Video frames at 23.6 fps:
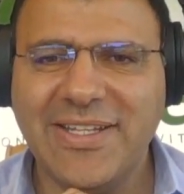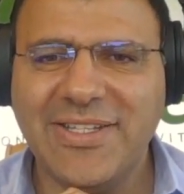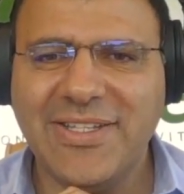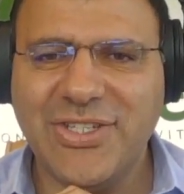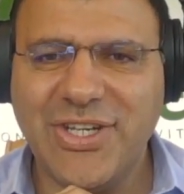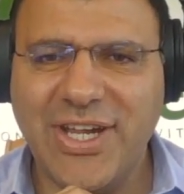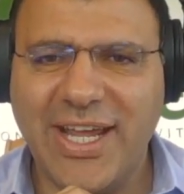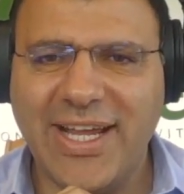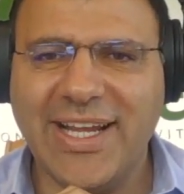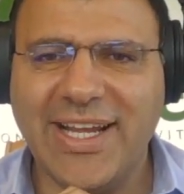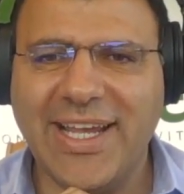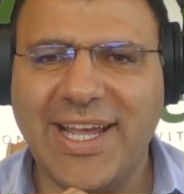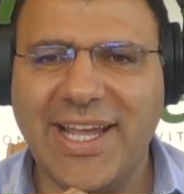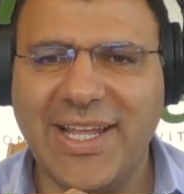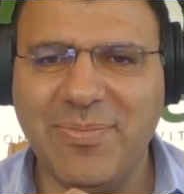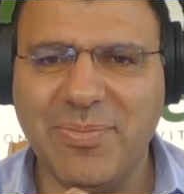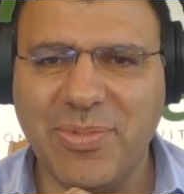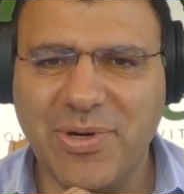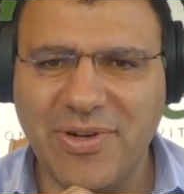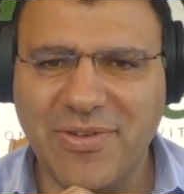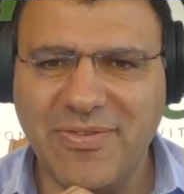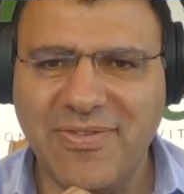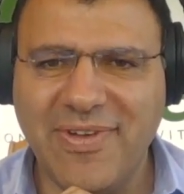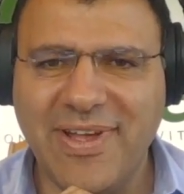check and
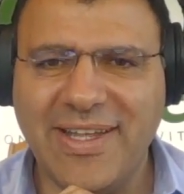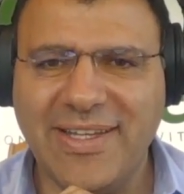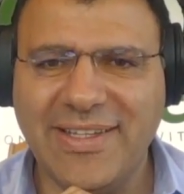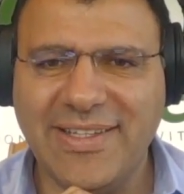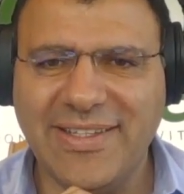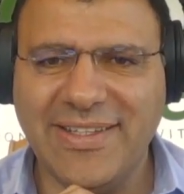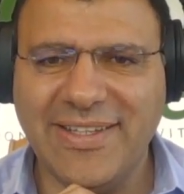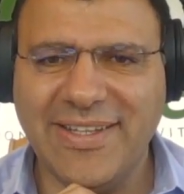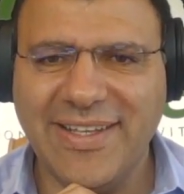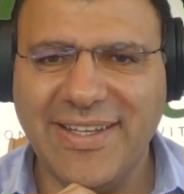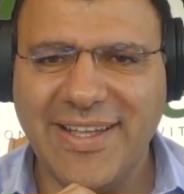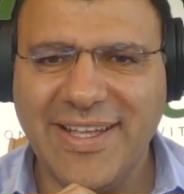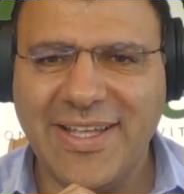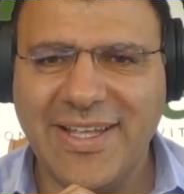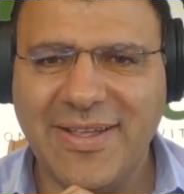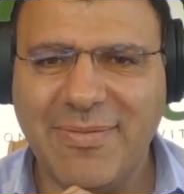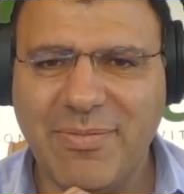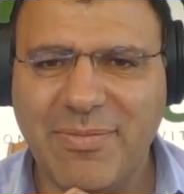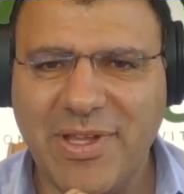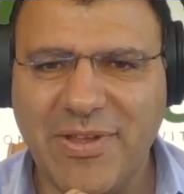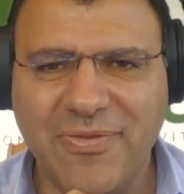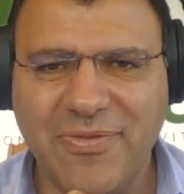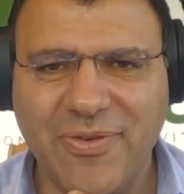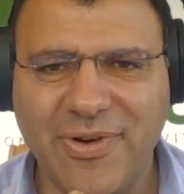prevent
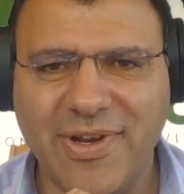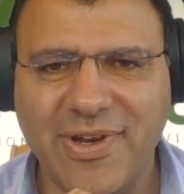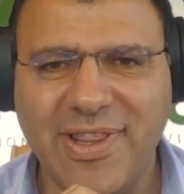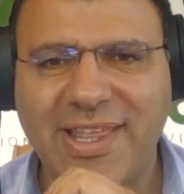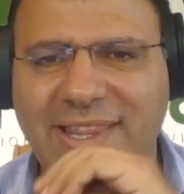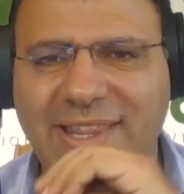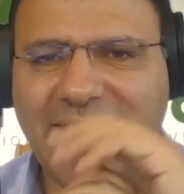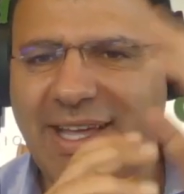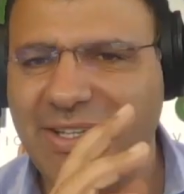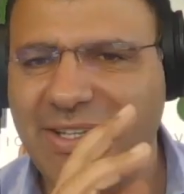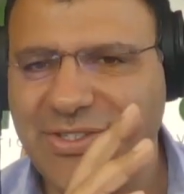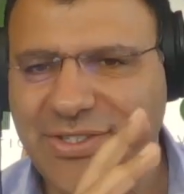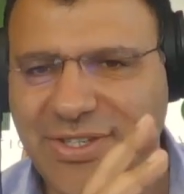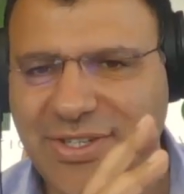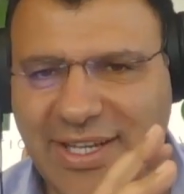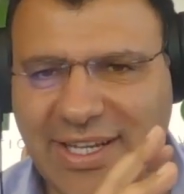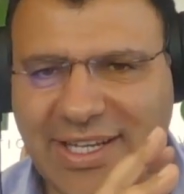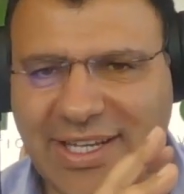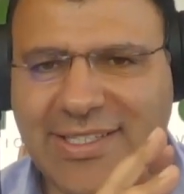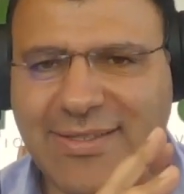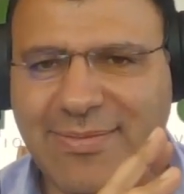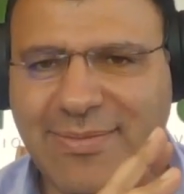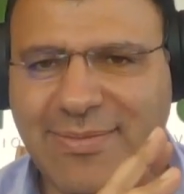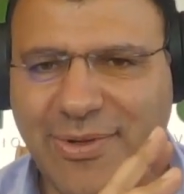before that engine
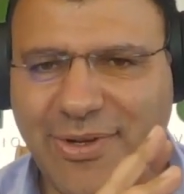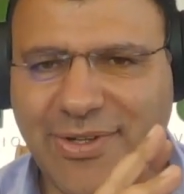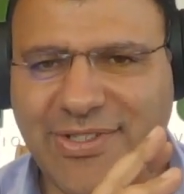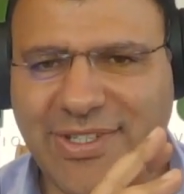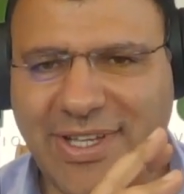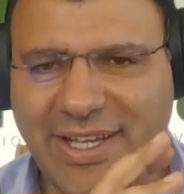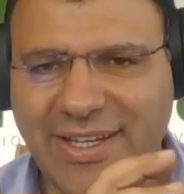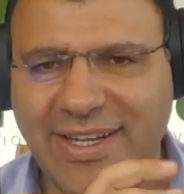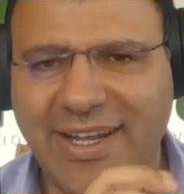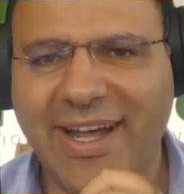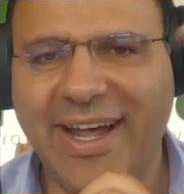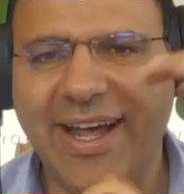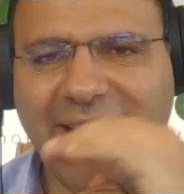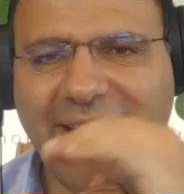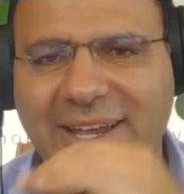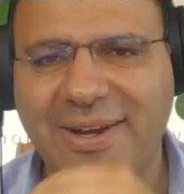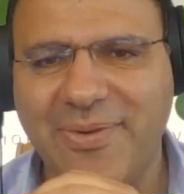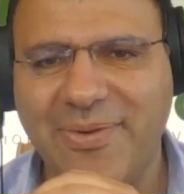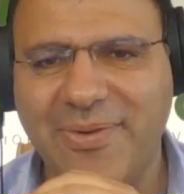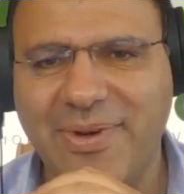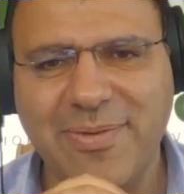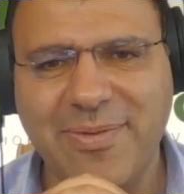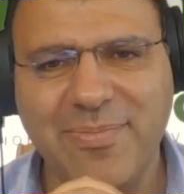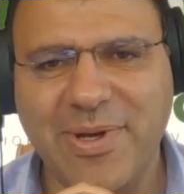explodes on the
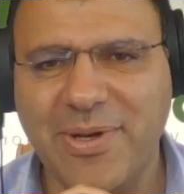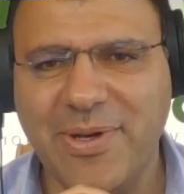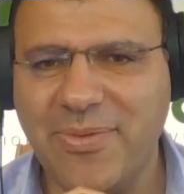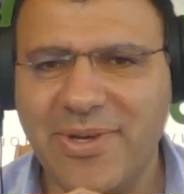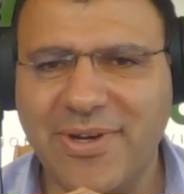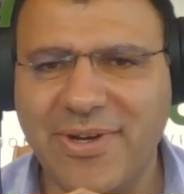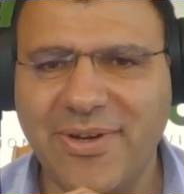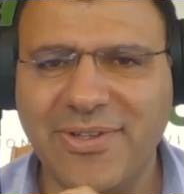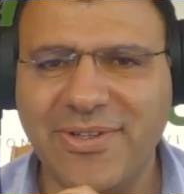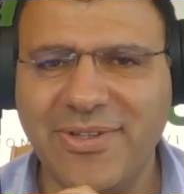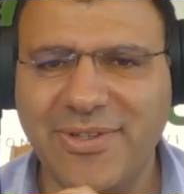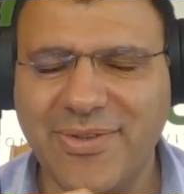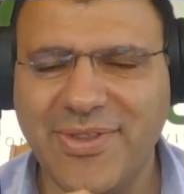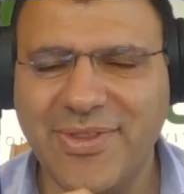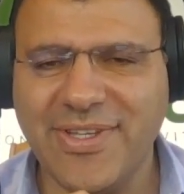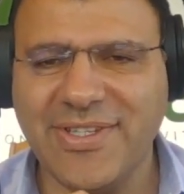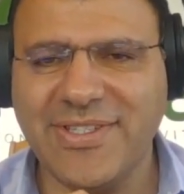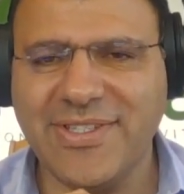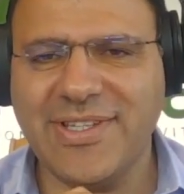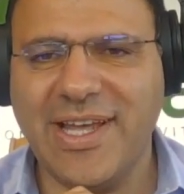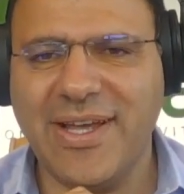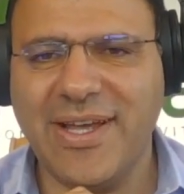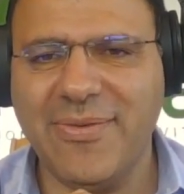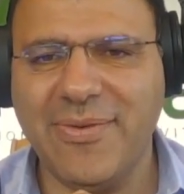highway, but we don't do
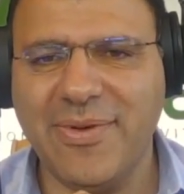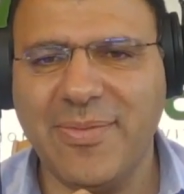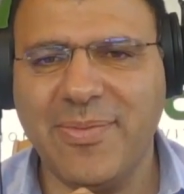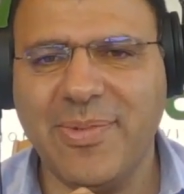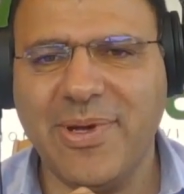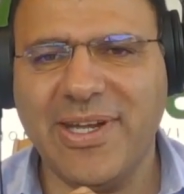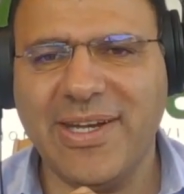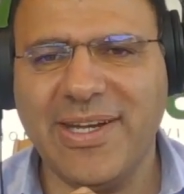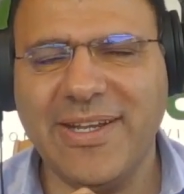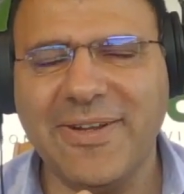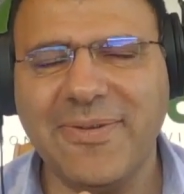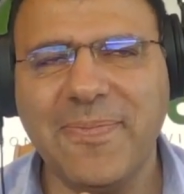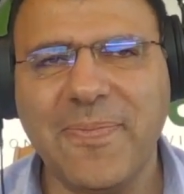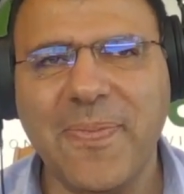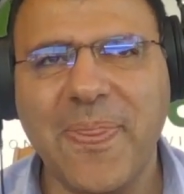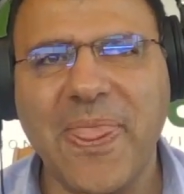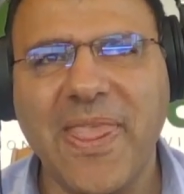this to our body.